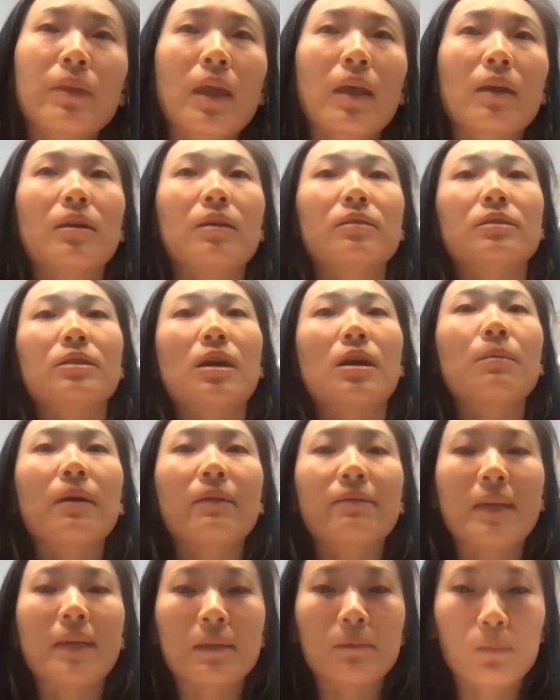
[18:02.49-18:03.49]
And on top
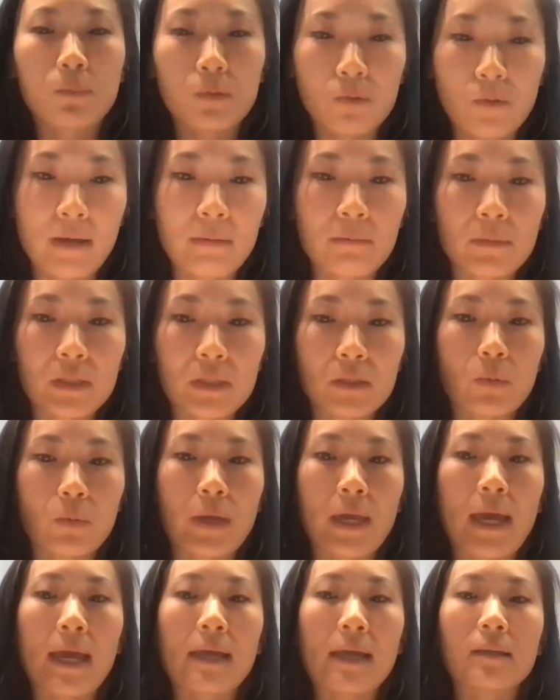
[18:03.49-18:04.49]
of that grammar,
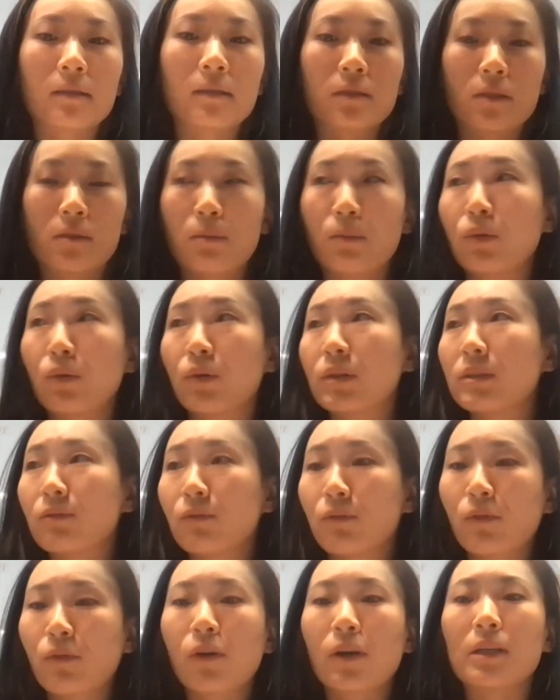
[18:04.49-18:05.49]
we added support
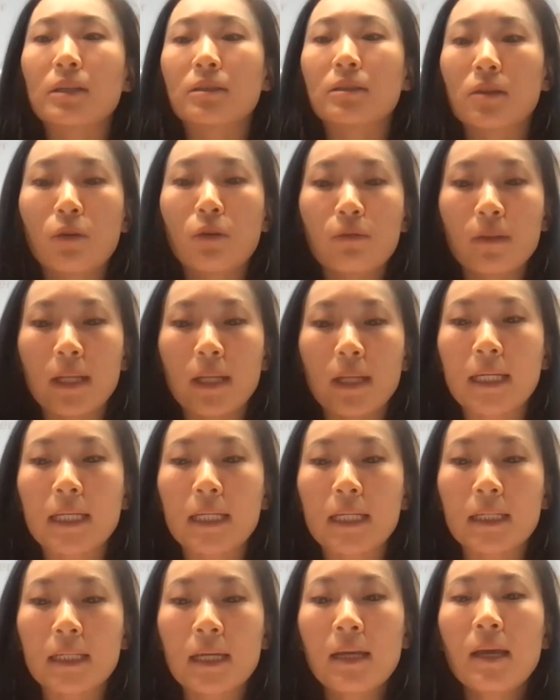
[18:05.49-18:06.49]
for
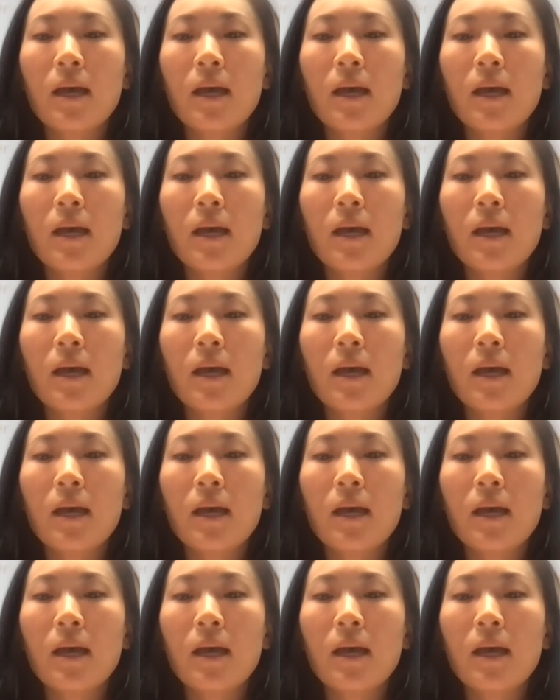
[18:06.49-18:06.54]
Snowflake,